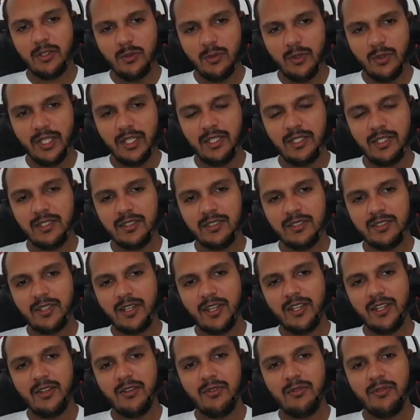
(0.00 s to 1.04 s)
unique
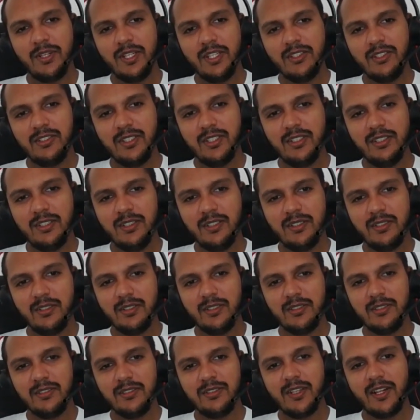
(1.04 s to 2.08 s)
style of teaching
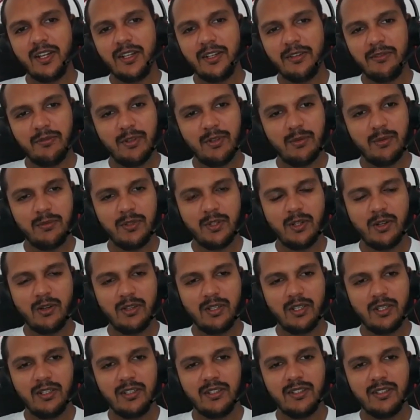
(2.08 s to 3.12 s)
starting from
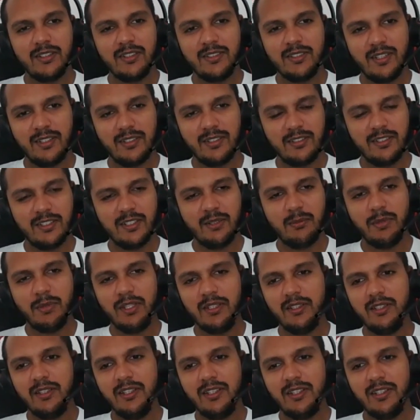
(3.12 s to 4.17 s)
Dr. Ishan
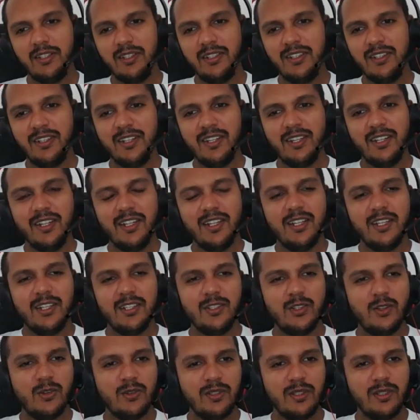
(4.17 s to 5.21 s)
Siribandana,
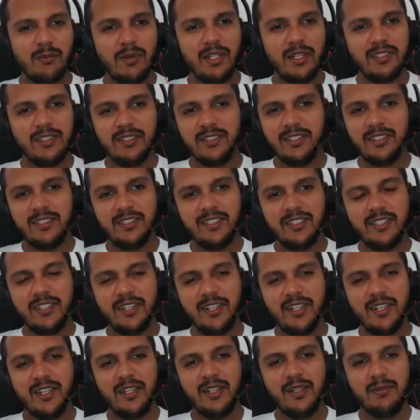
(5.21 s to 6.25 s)
Dr. Bhati
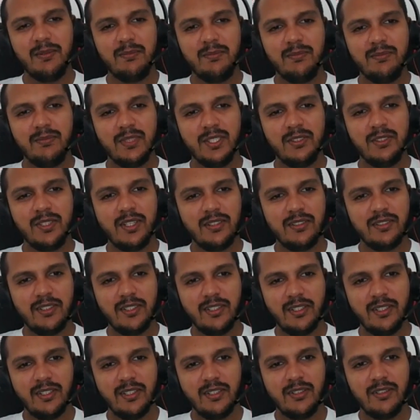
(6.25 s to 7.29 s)
Tisera, Mr.
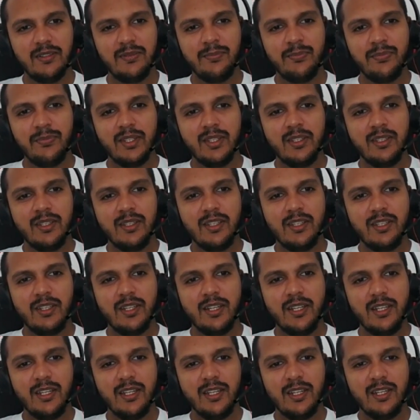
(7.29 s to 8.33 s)
Asela,
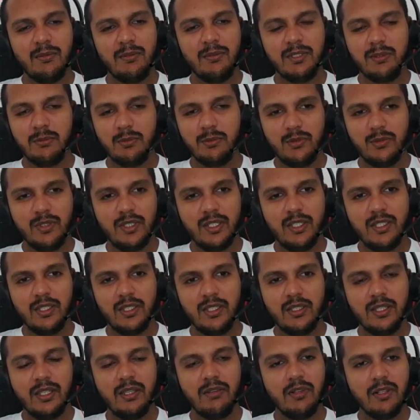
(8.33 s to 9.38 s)
uh, Mr.
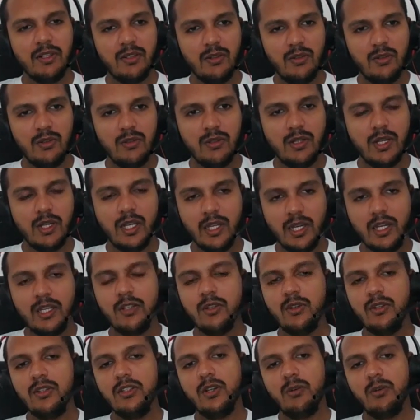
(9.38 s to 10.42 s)
Buddhiga, they were all, I, I
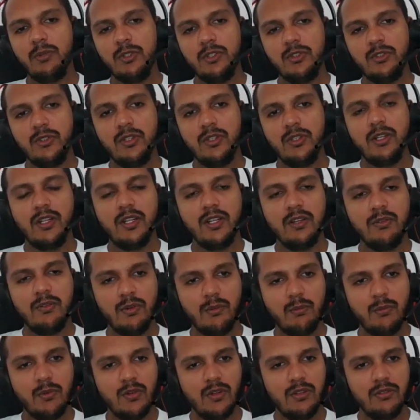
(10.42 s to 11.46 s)
got the opportunity to learn
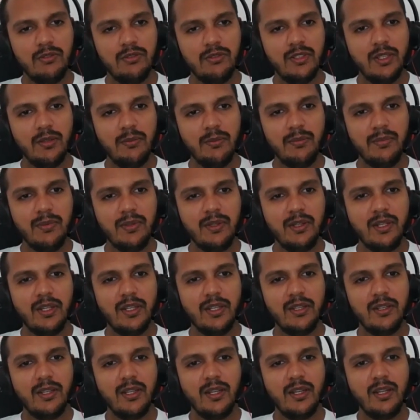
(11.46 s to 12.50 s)
from all of them
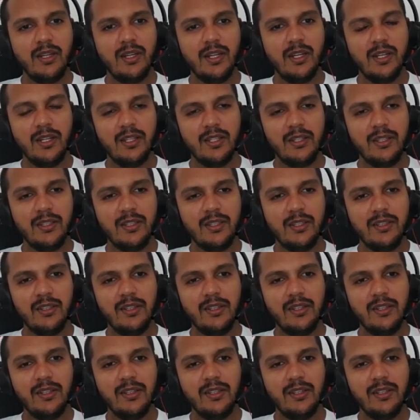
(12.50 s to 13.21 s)
and I,